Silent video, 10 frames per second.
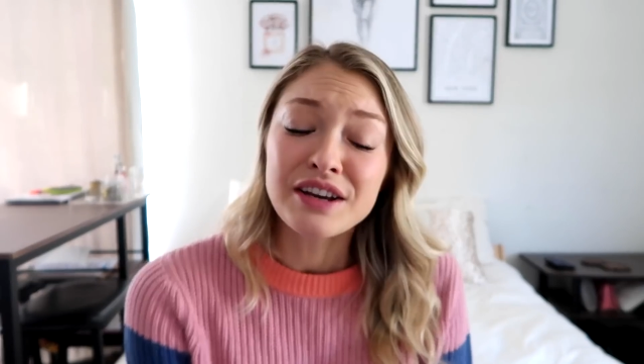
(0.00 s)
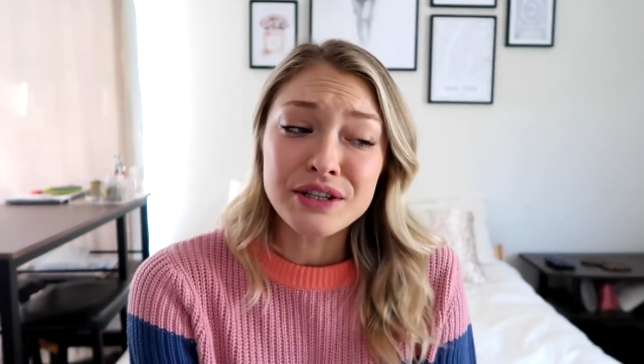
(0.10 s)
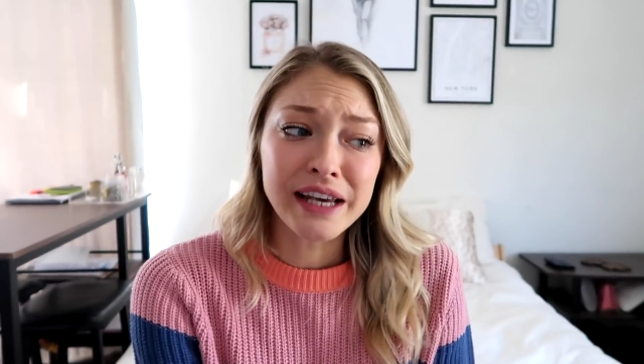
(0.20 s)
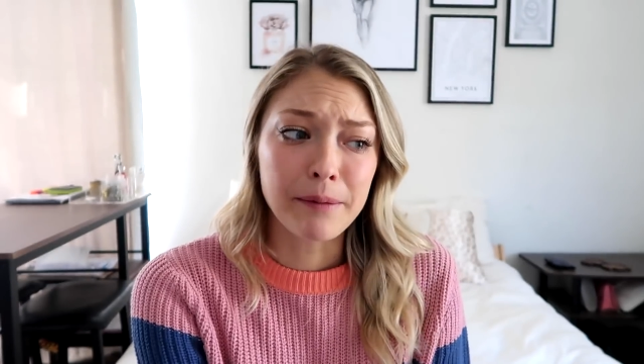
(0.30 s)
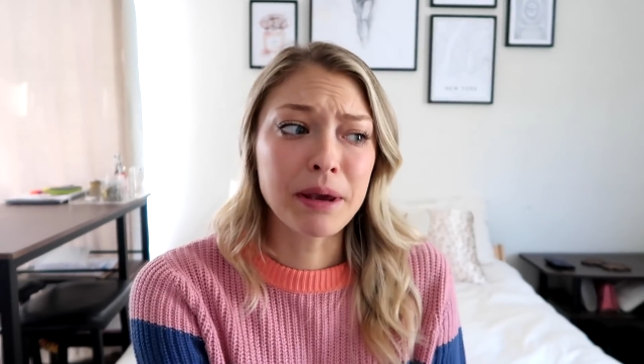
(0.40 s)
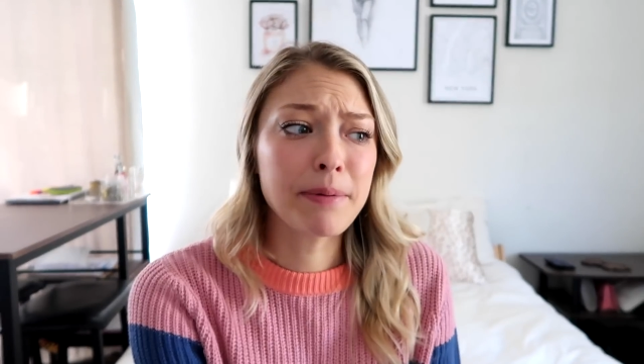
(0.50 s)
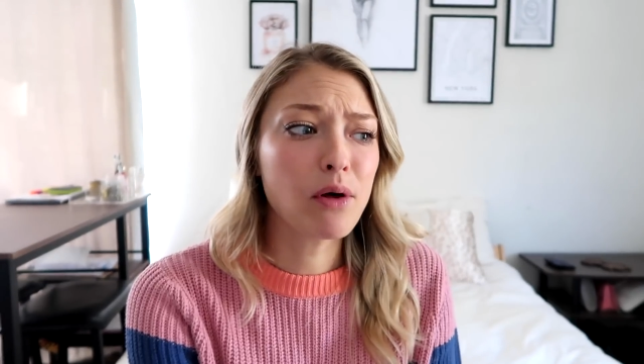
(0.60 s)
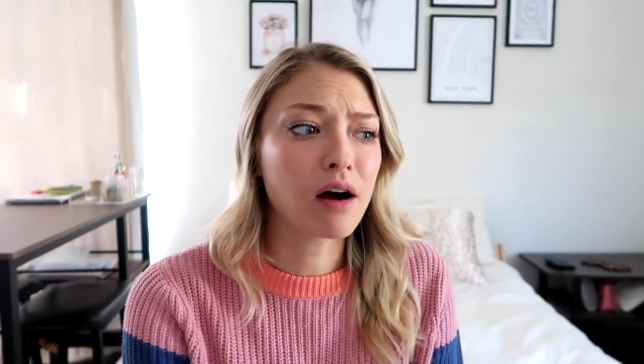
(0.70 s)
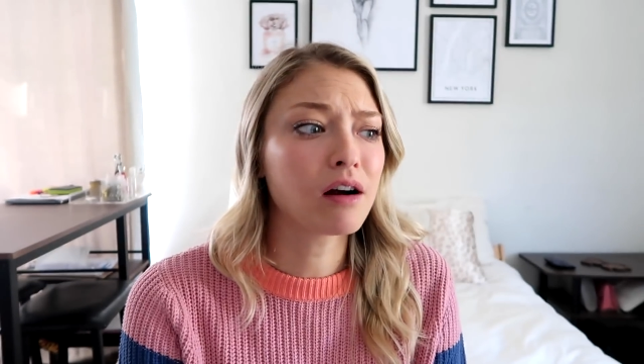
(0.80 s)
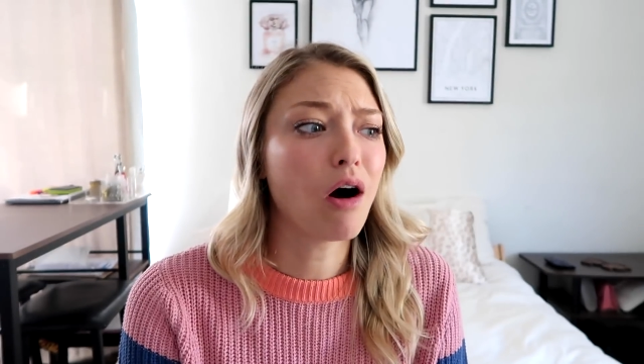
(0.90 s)
So yeah,
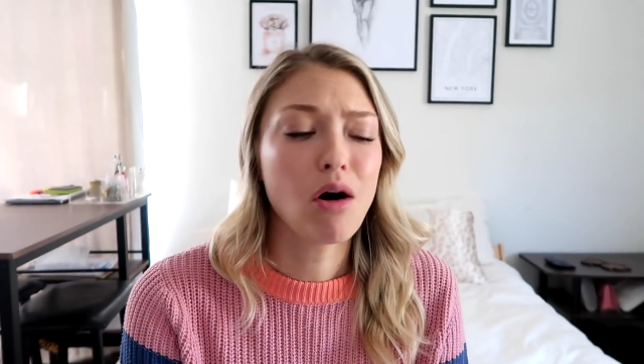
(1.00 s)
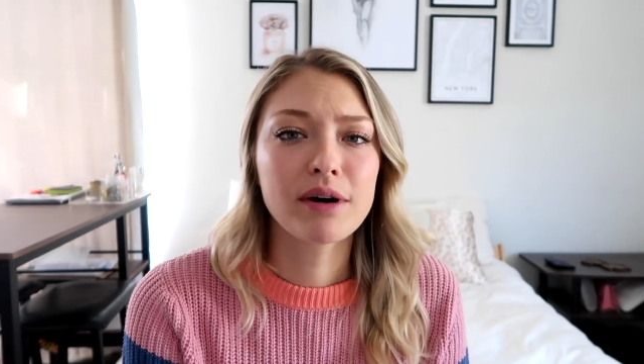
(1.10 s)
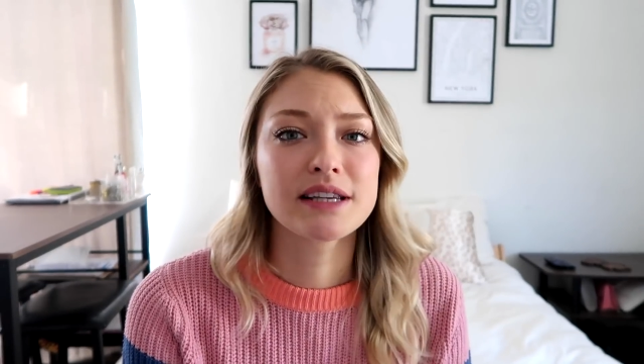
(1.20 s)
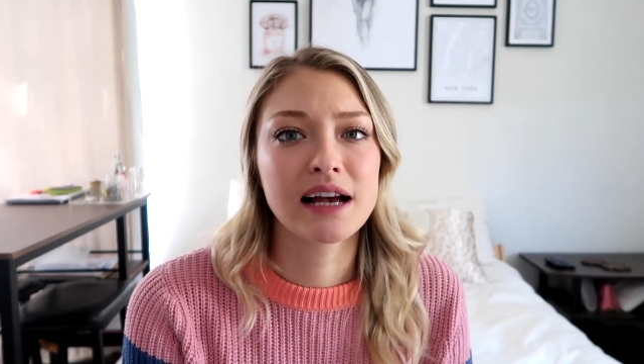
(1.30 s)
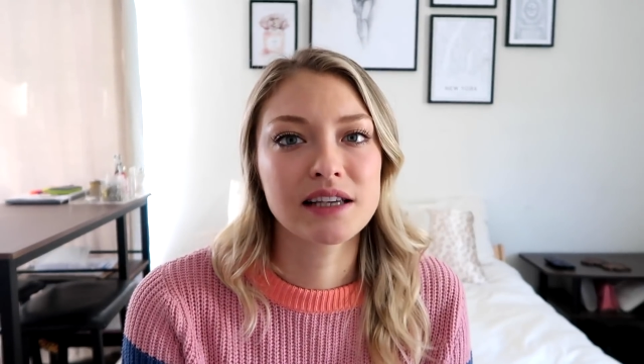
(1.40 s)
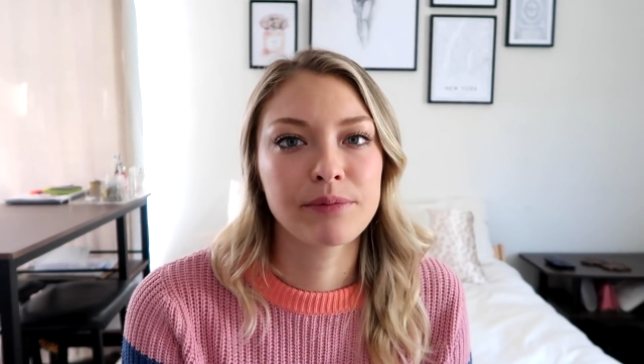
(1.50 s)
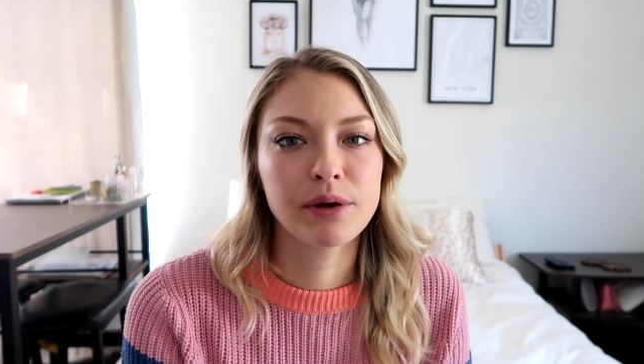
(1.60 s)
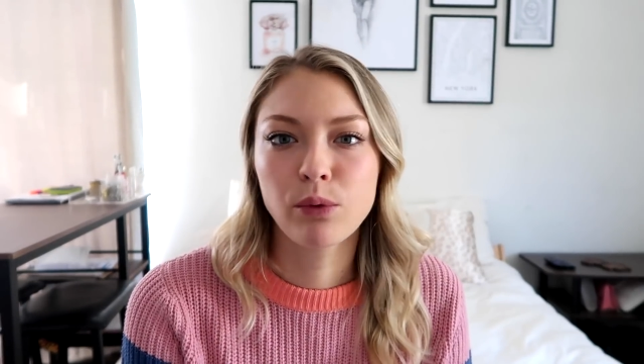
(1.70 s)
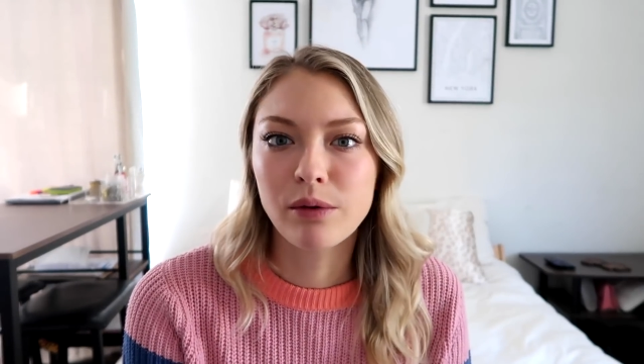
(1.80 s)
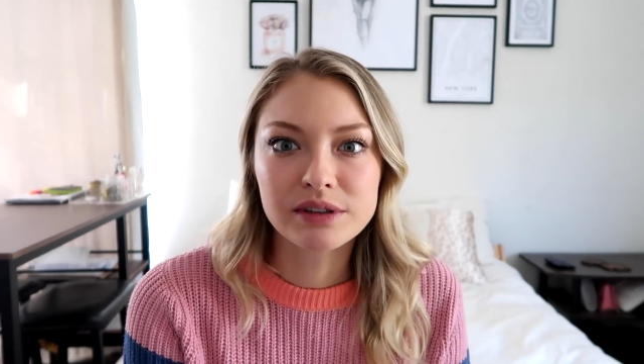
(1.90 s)
people are always asking
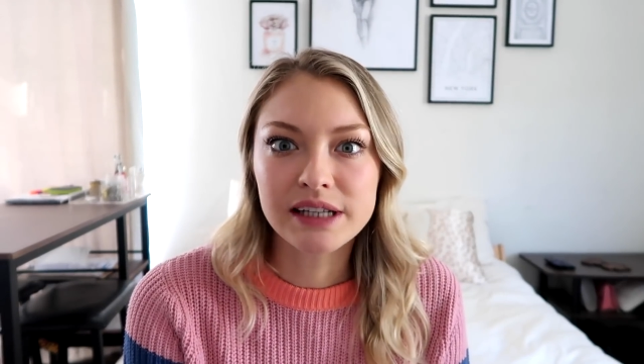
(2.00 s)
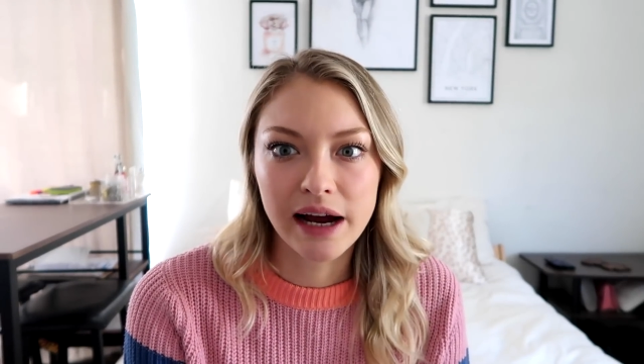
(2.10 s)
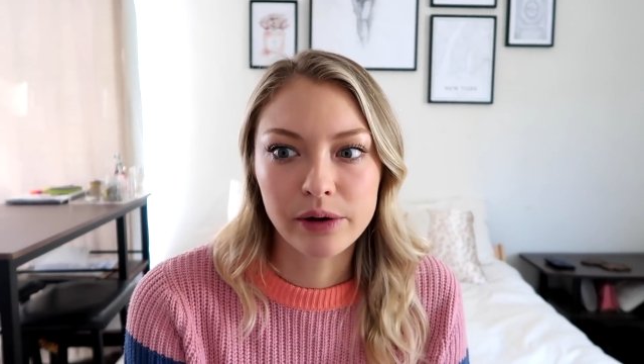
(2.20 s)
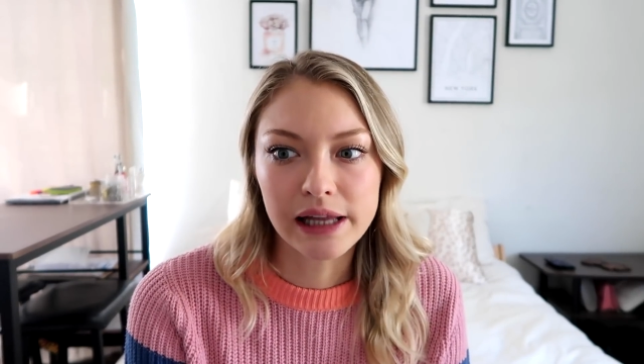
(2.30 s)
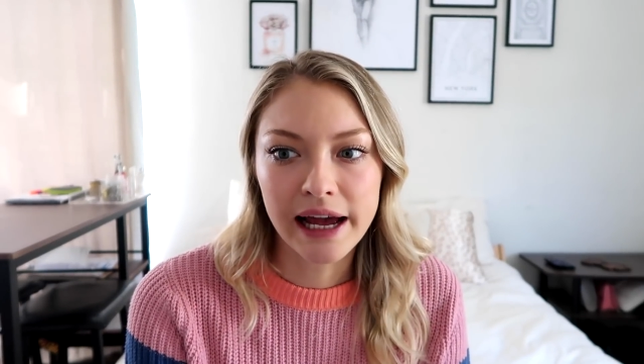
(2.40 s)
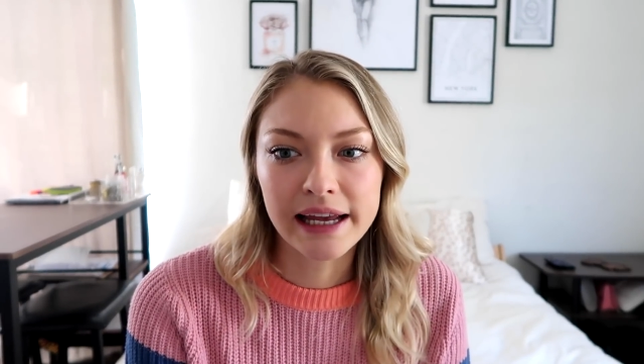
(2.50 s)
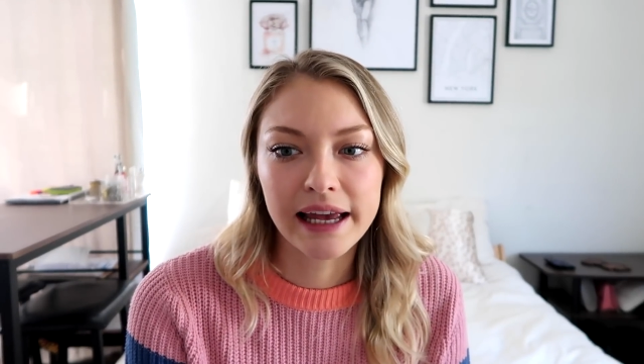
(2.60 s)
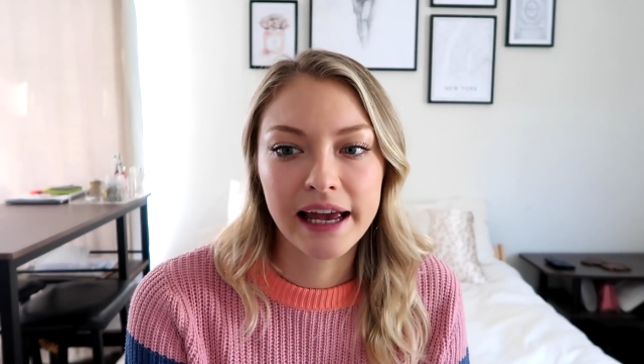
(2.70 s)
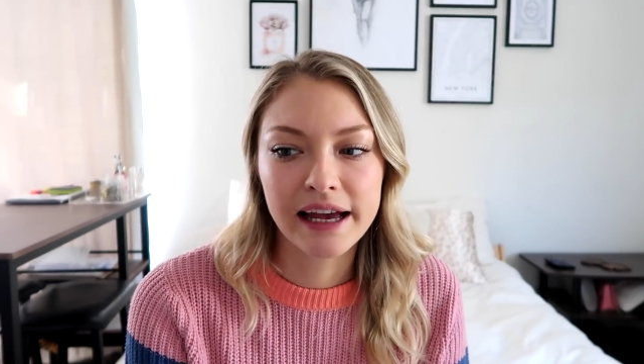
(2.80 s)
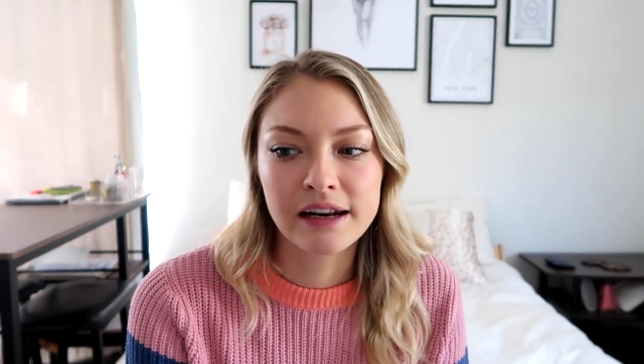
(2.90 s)
me what was Tyra
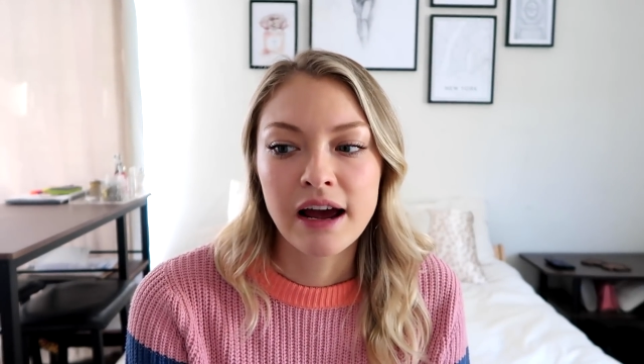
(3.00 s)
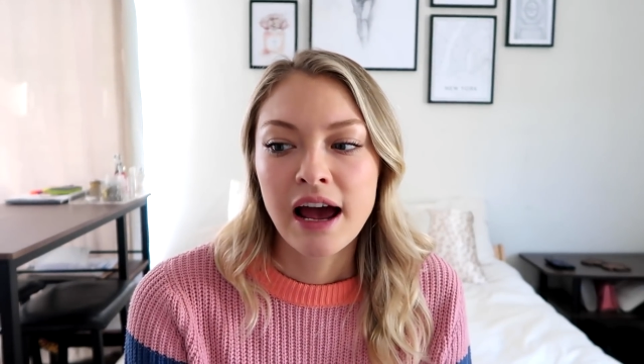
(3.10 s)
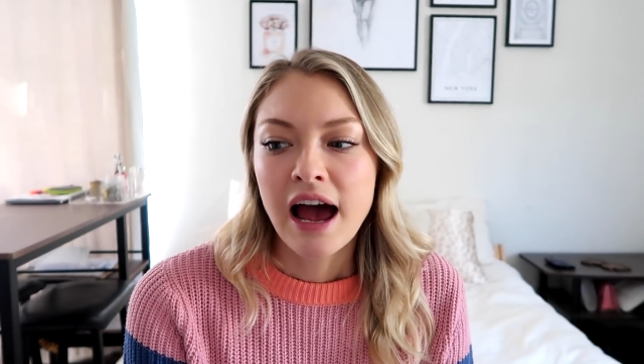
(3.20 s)
like, and